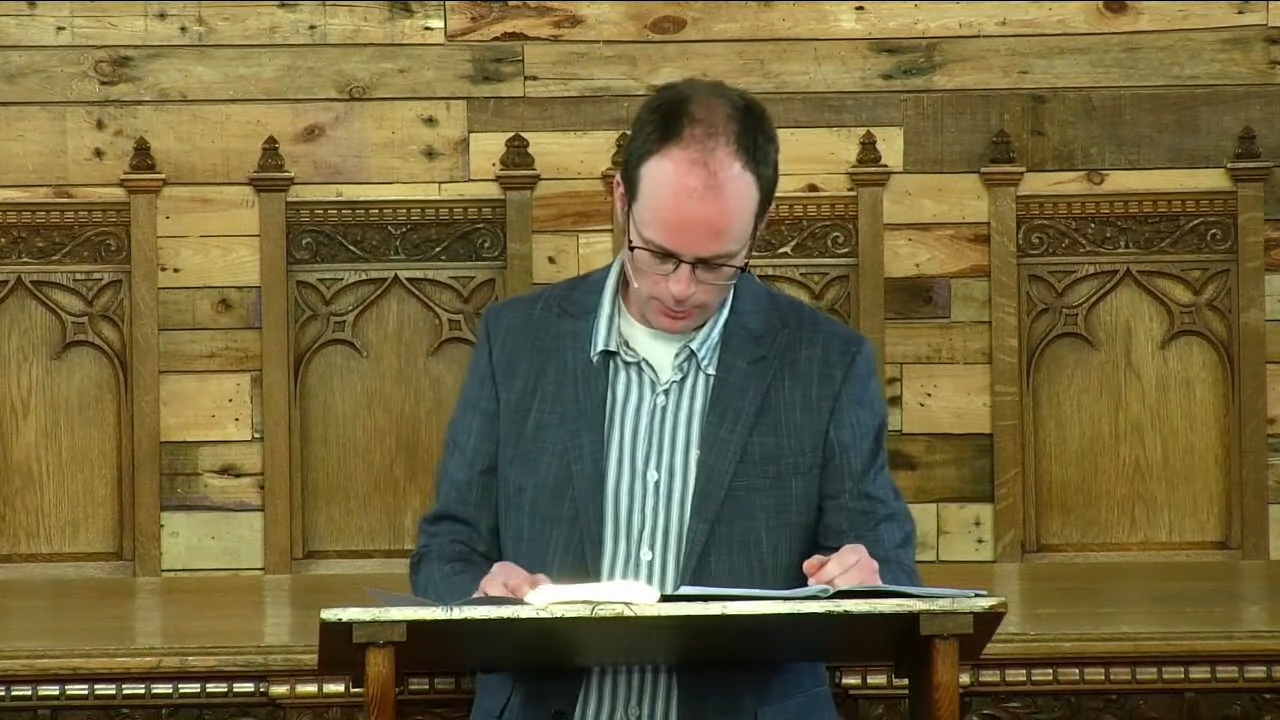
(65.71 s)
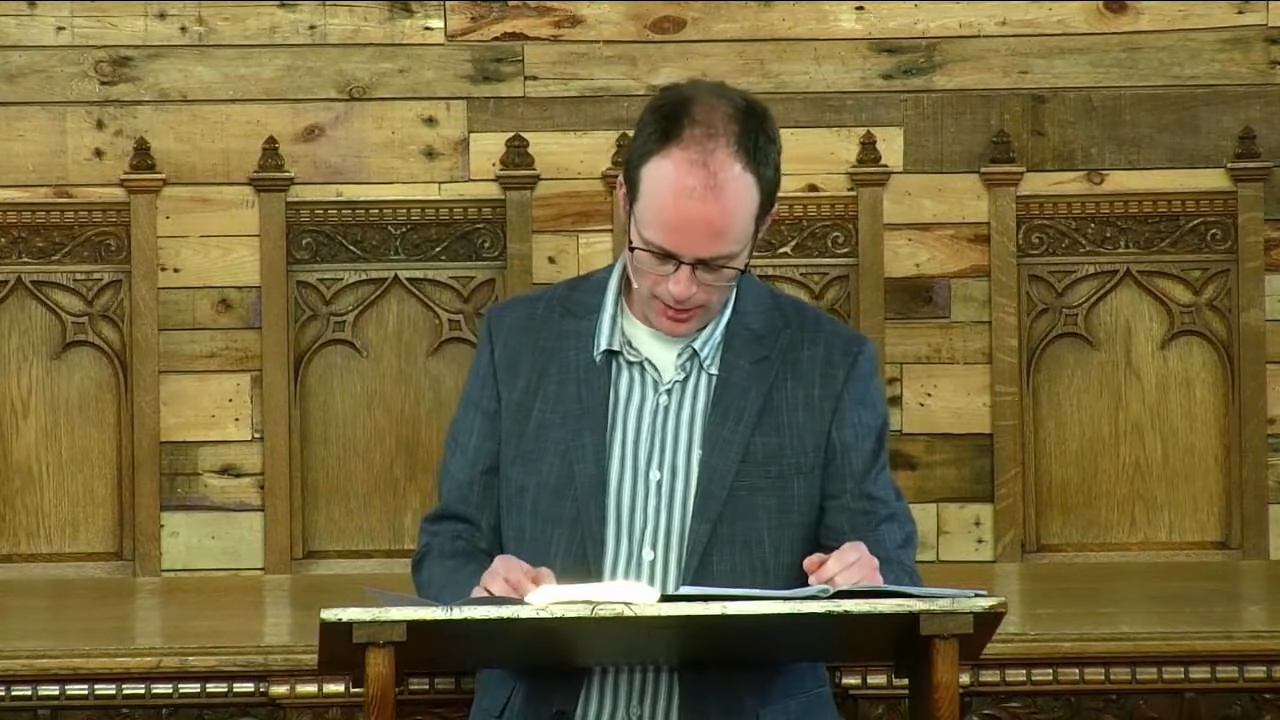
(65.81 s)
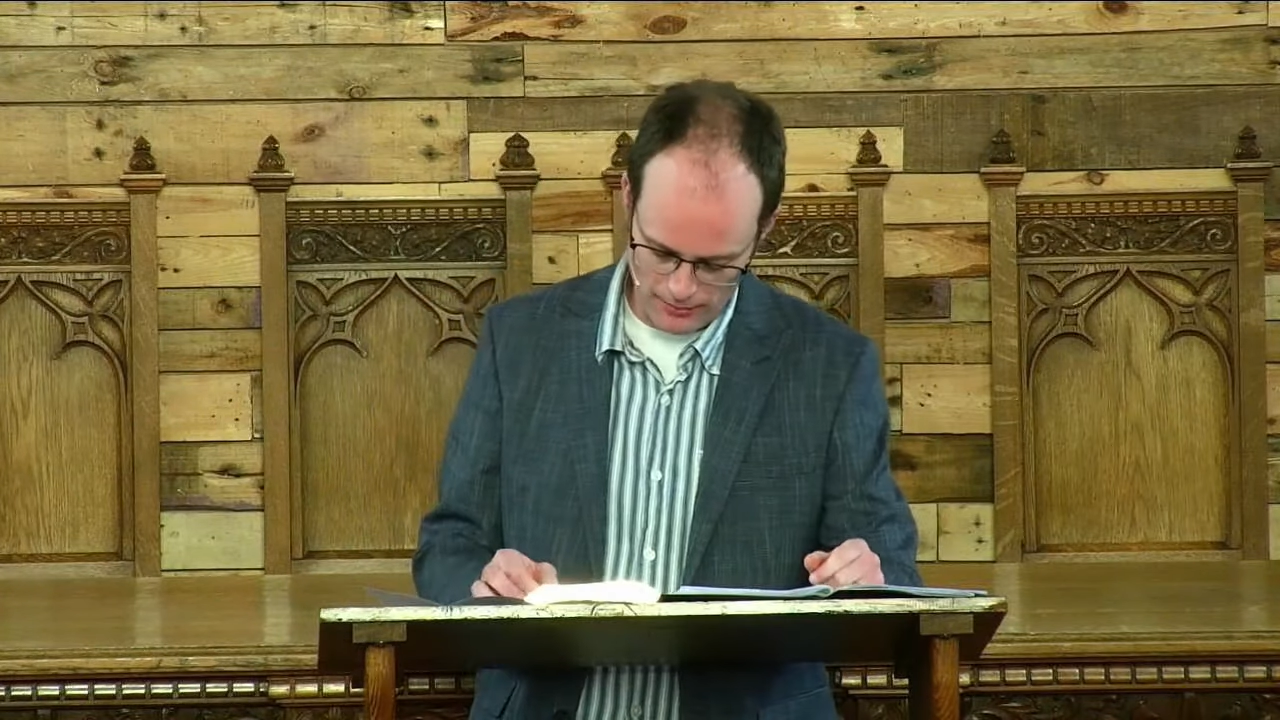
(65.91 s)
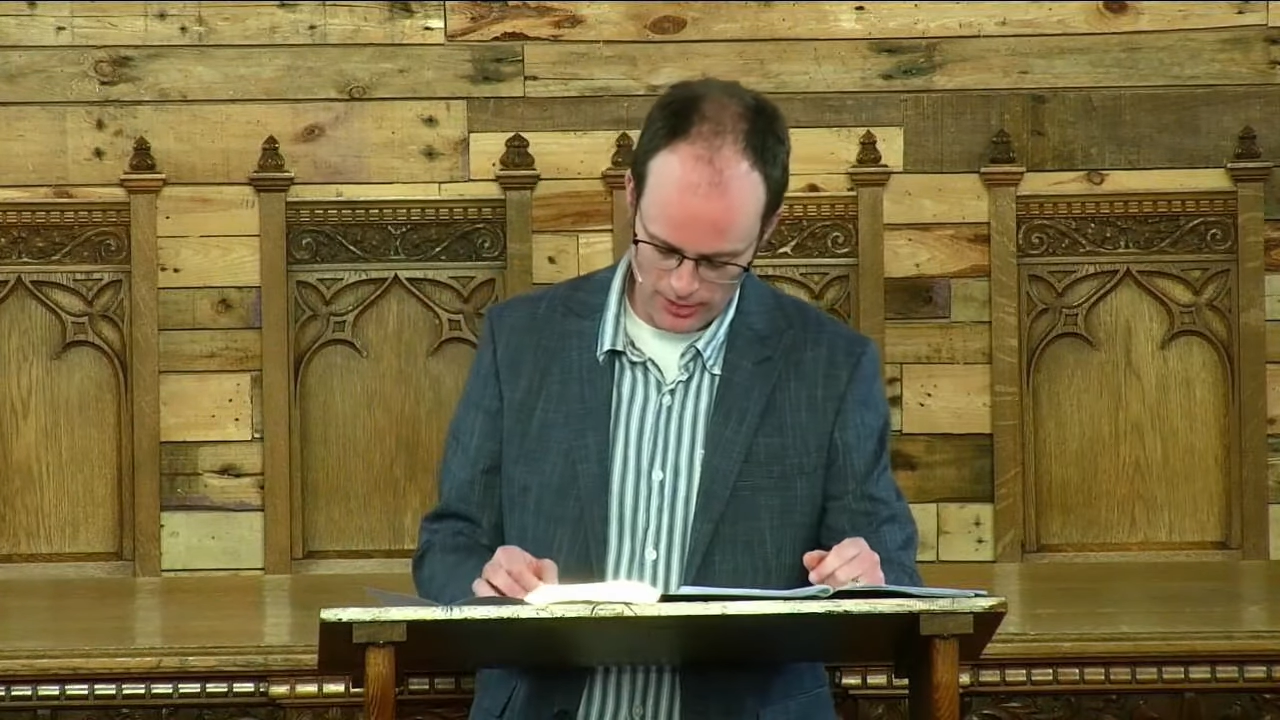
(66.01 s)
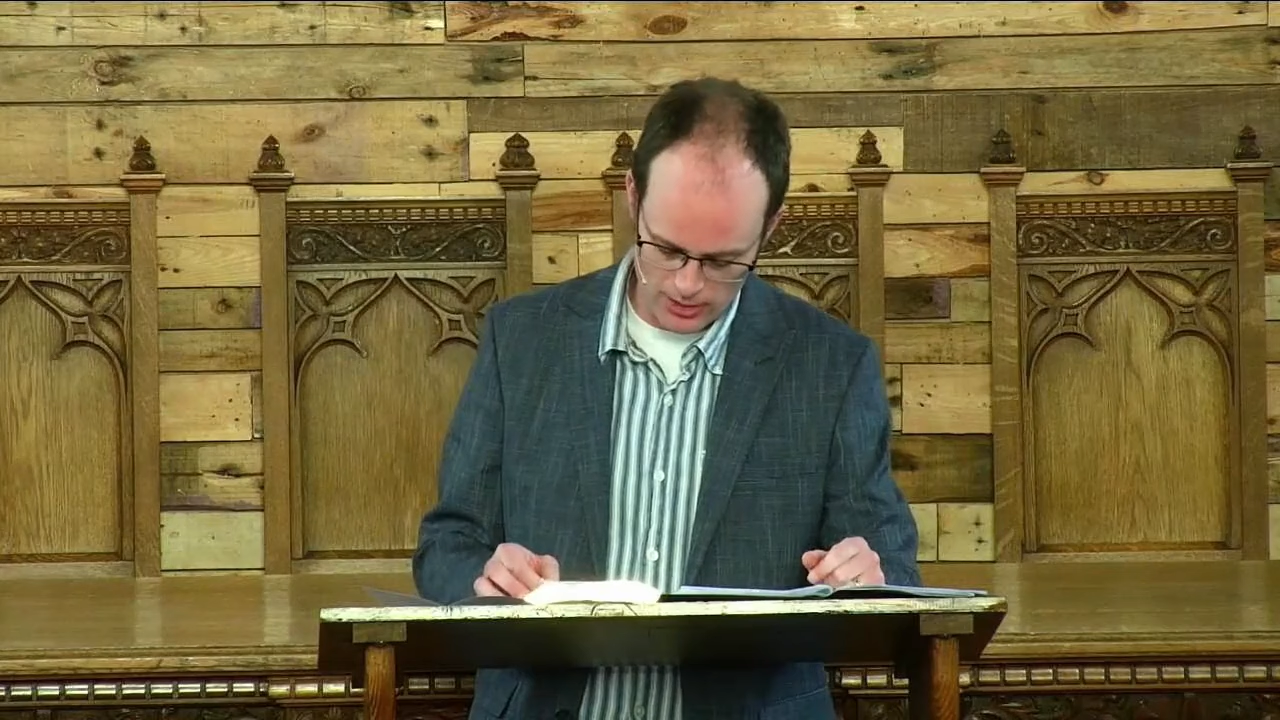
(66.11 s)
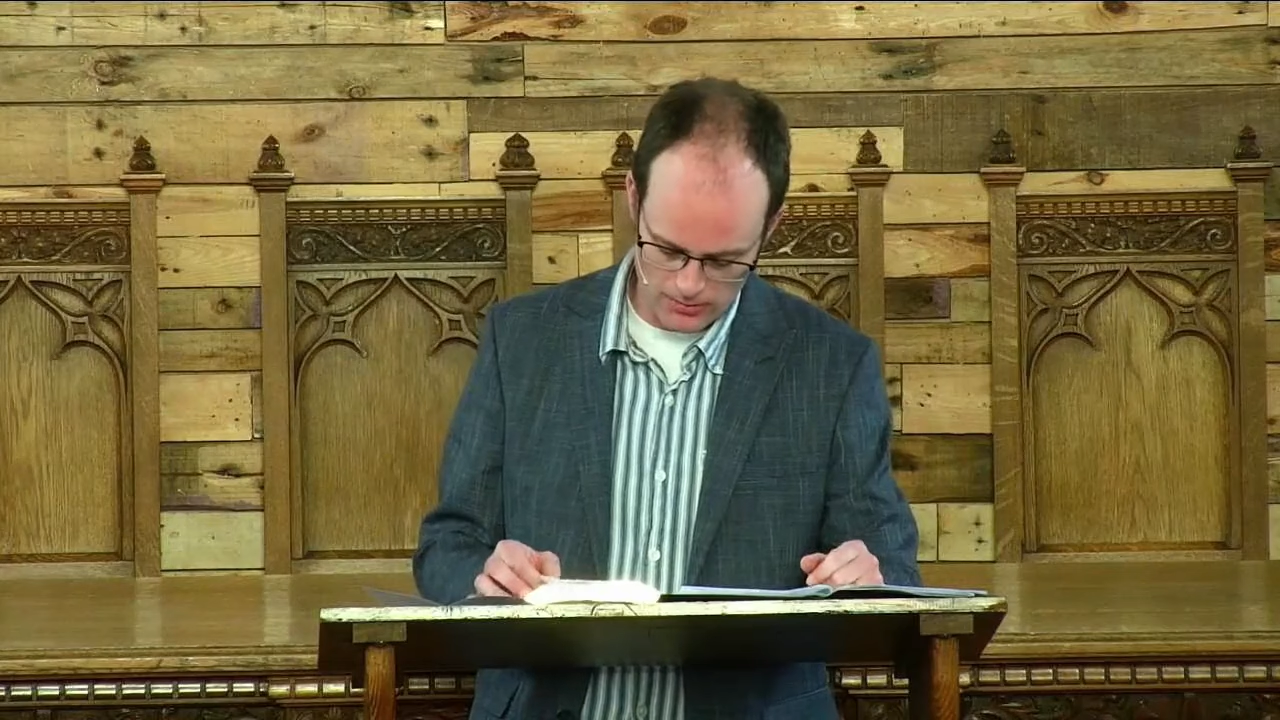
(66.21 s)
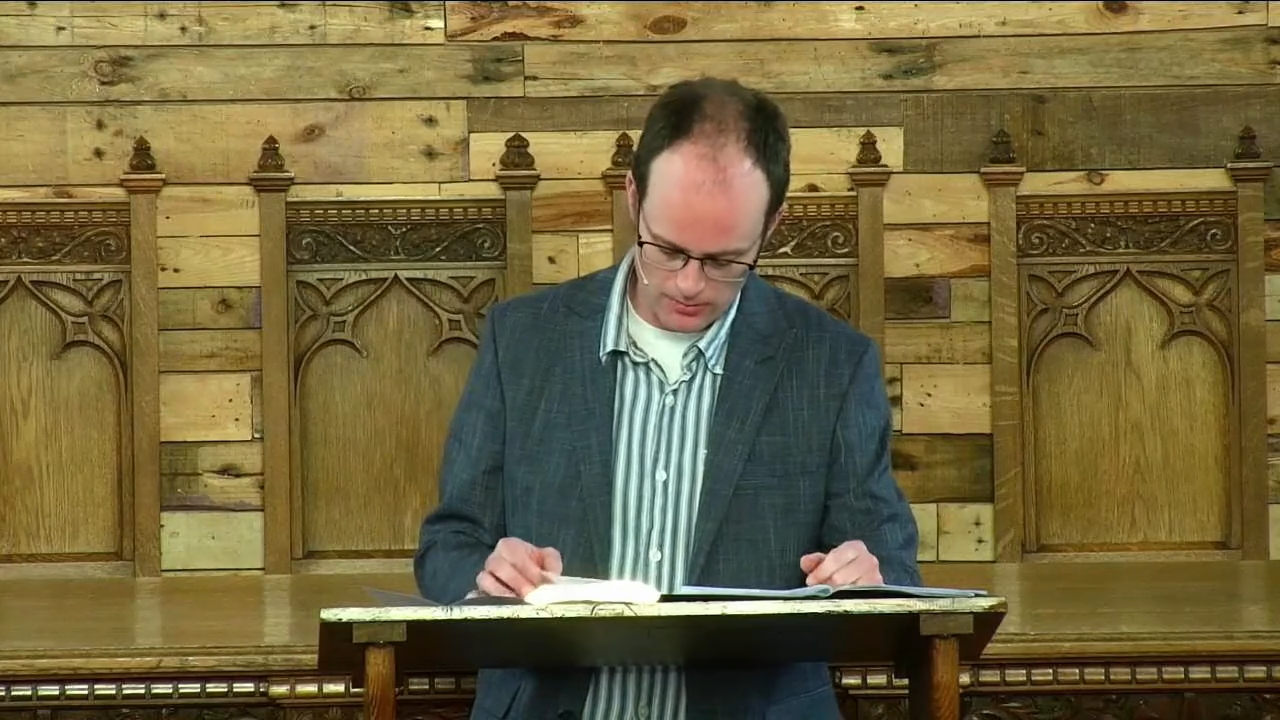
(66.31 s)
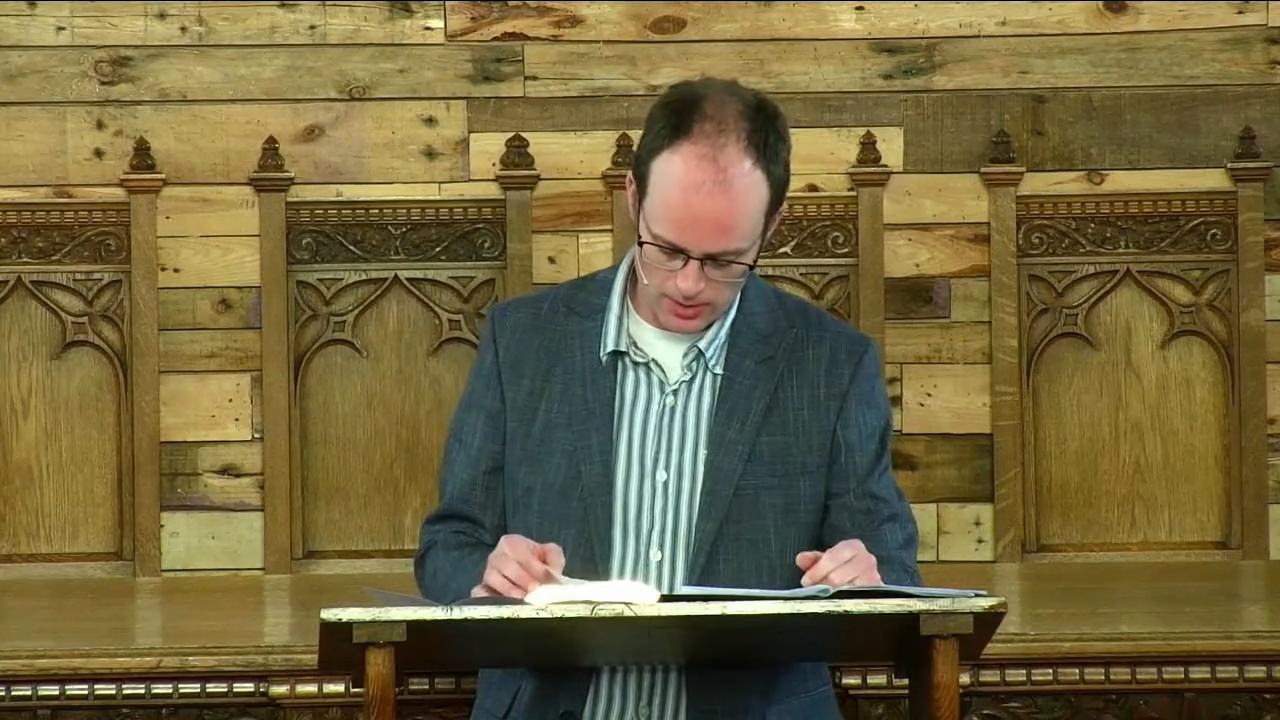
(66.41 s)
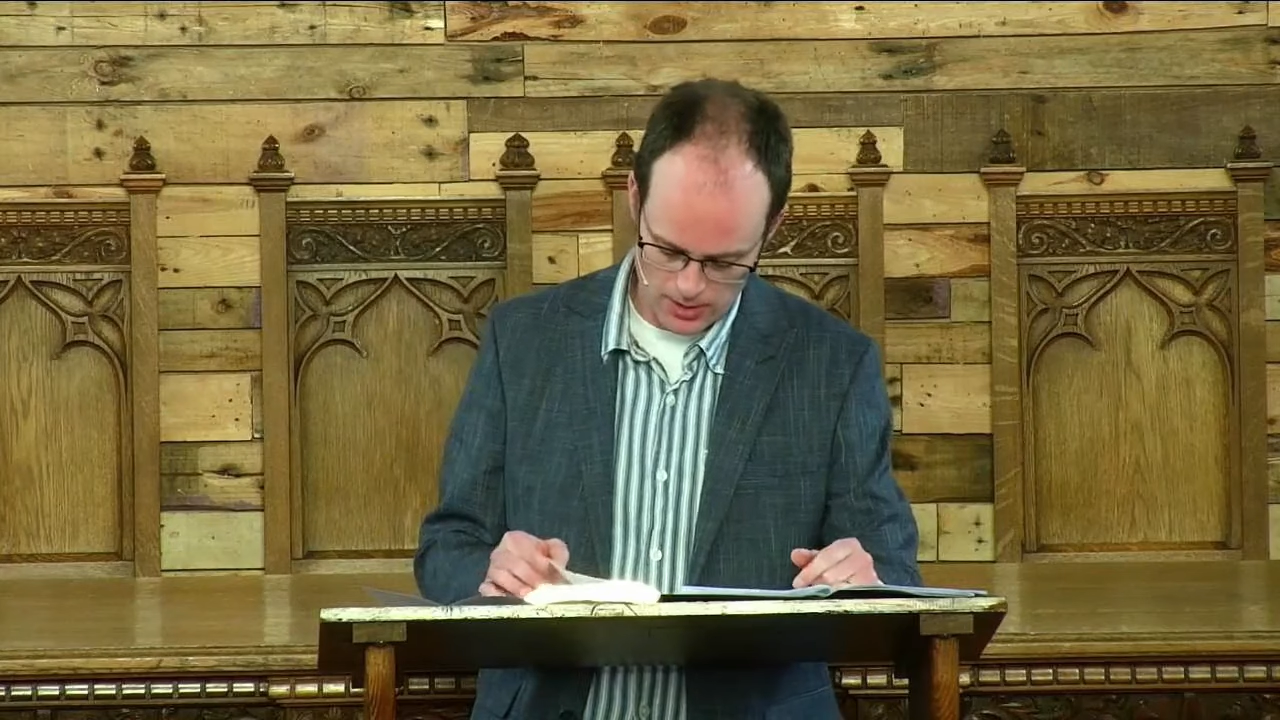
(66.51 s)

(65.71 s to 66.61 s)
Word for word: Rephidim